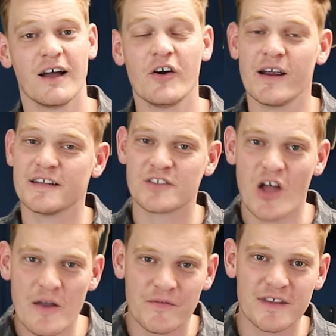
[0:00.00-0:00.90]
All right, it's
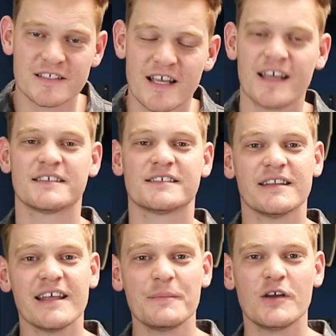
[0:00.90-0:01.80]
time for the tests.
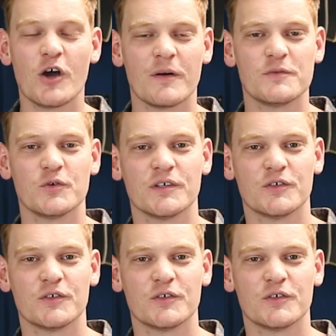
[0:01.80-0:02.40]
Let me know if I'm doing